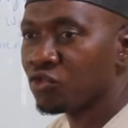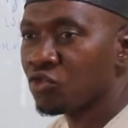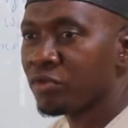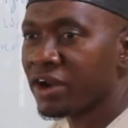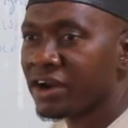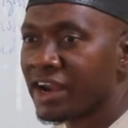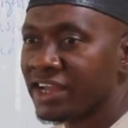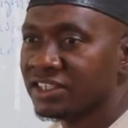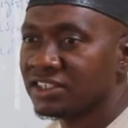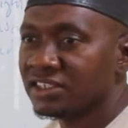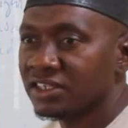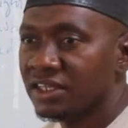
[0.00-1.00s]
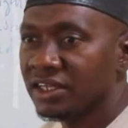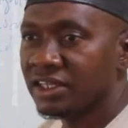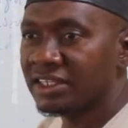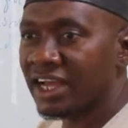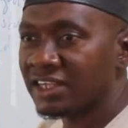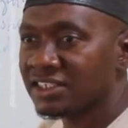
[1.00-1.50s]
human rights
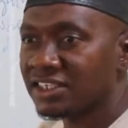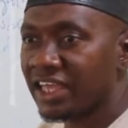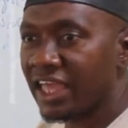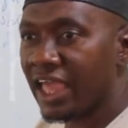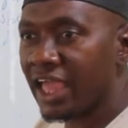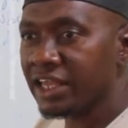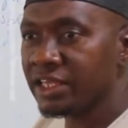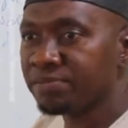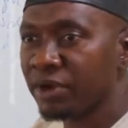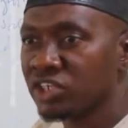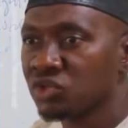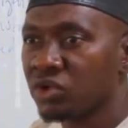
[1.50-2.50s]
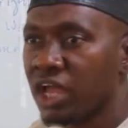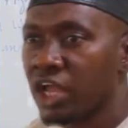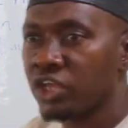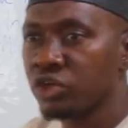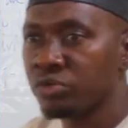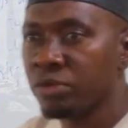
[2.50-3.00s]
that any particular
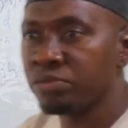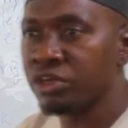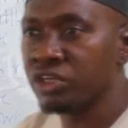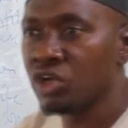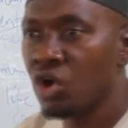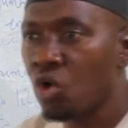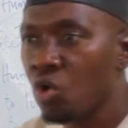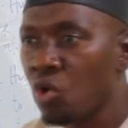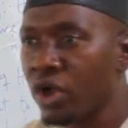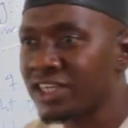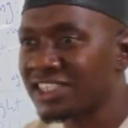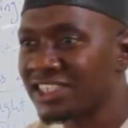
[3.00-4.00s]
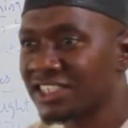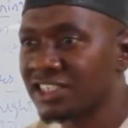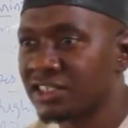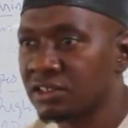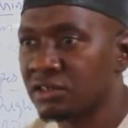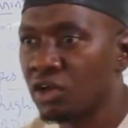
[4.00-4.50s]
human being or a
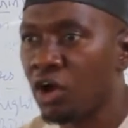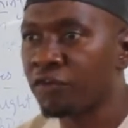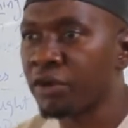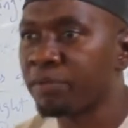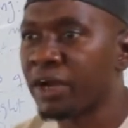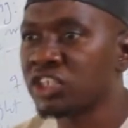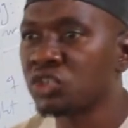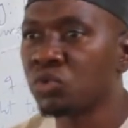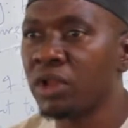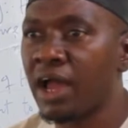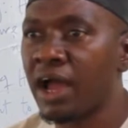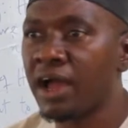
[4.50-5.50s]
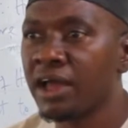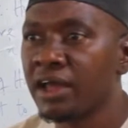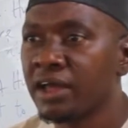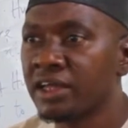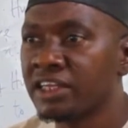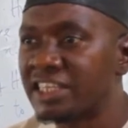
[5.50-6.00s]
citizen of a
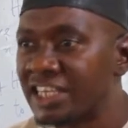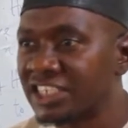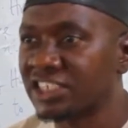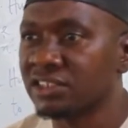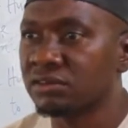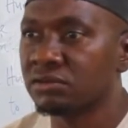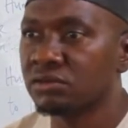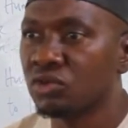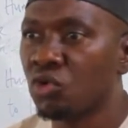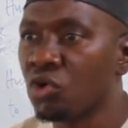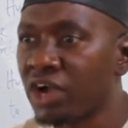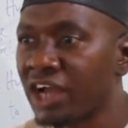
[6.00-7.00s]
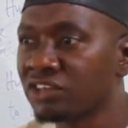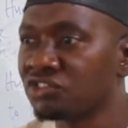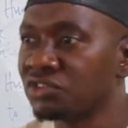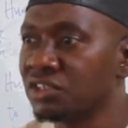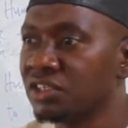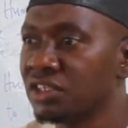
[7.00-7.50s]
particular nation or
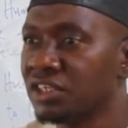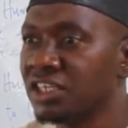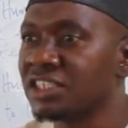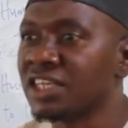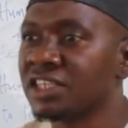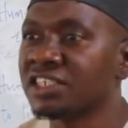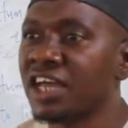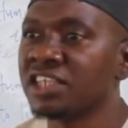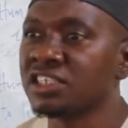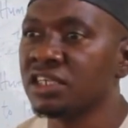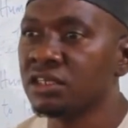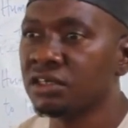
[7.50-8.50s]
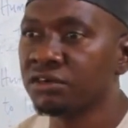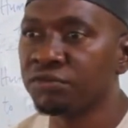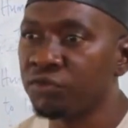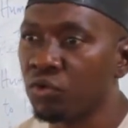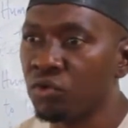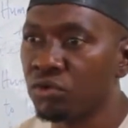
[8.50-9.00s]
country is entitled
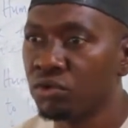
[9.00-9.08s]
for.